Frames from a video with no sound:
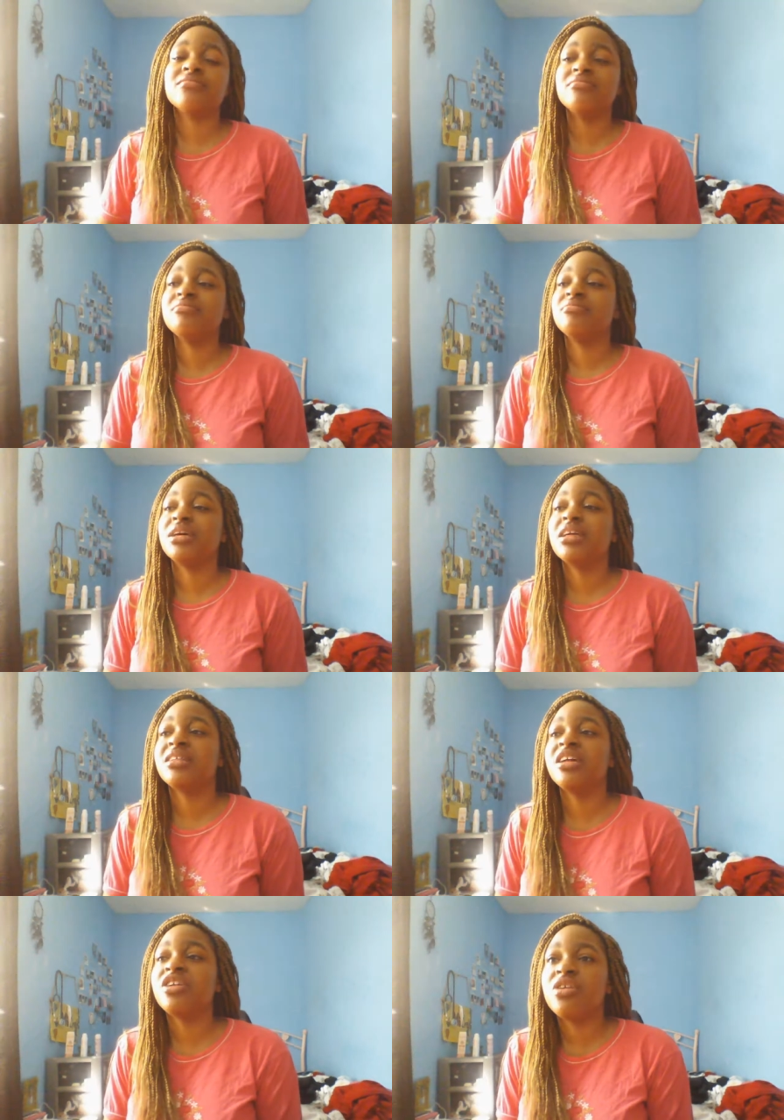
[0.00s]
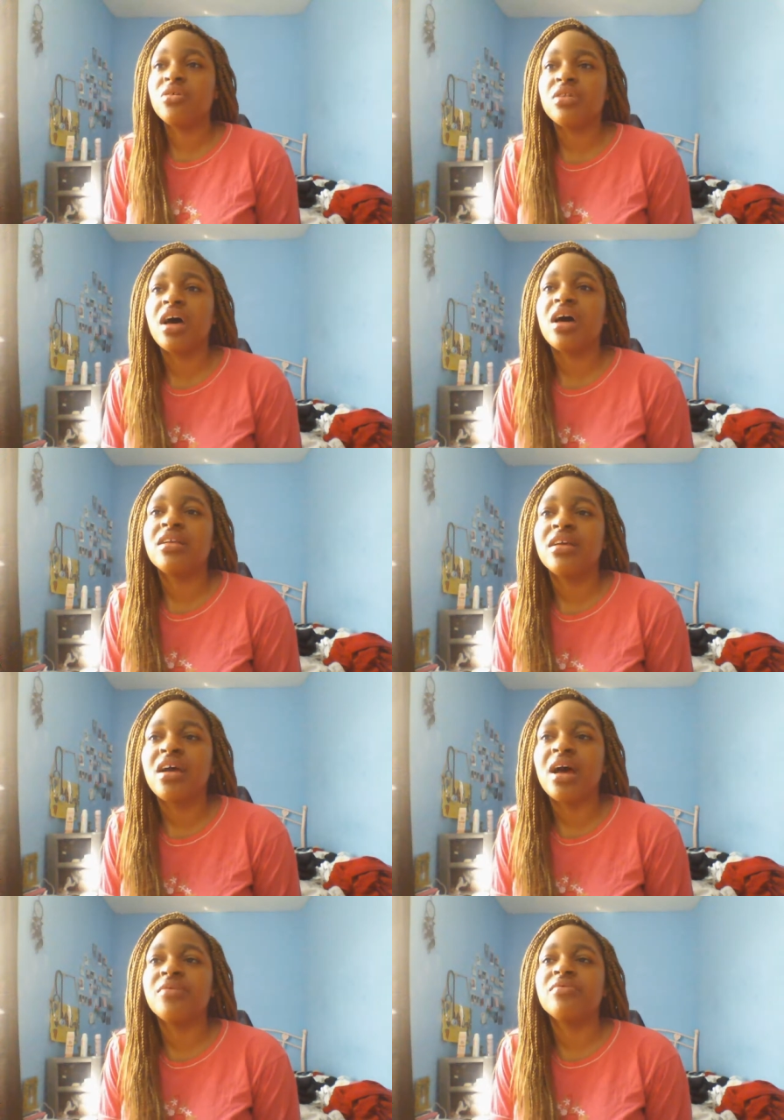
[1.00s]
because I knew that I didn't
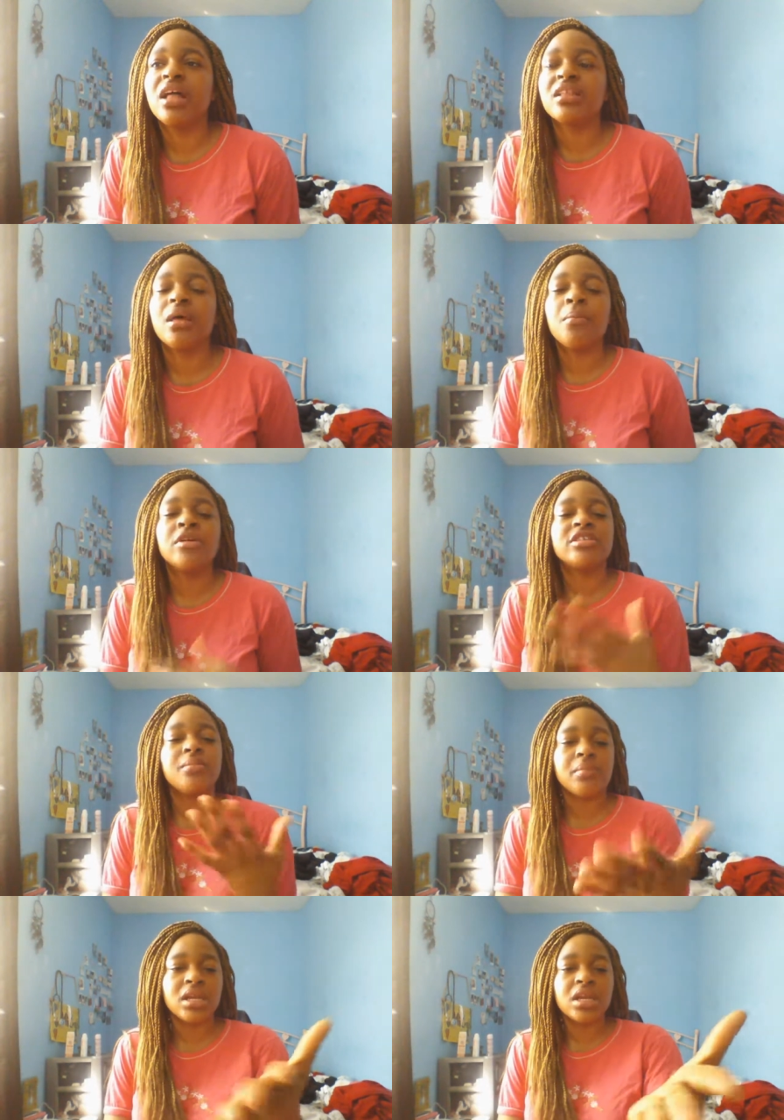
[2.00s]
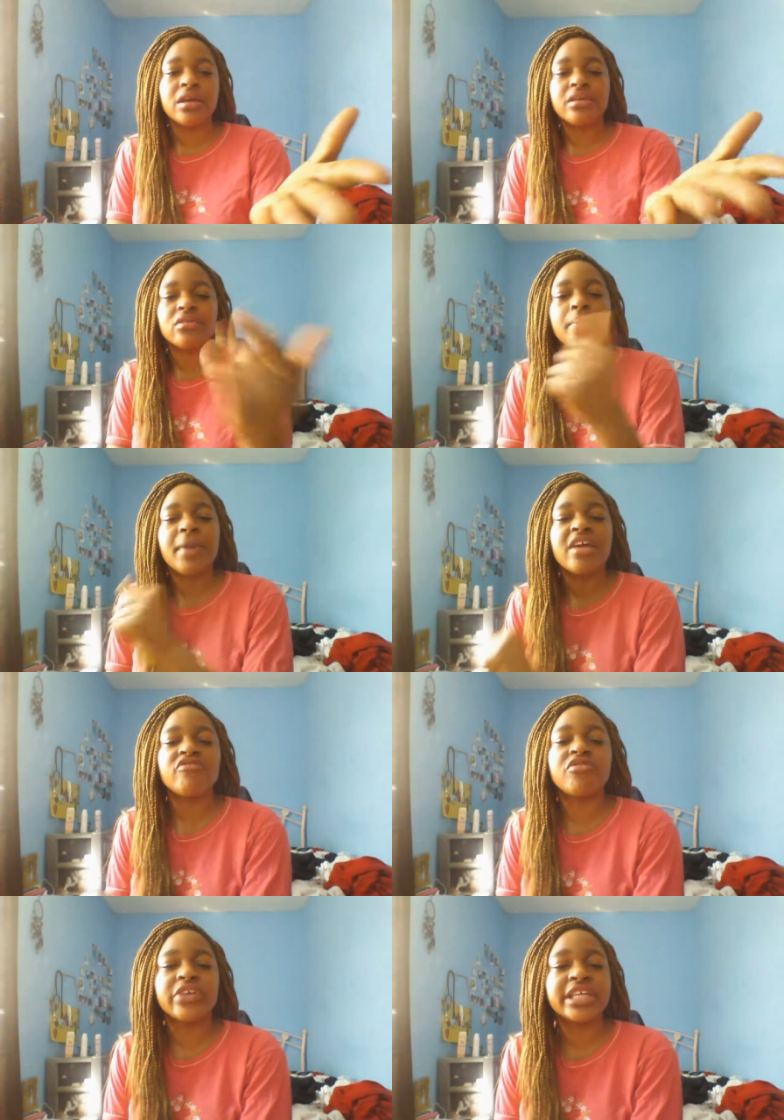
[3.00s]
have like that much money to pay for it.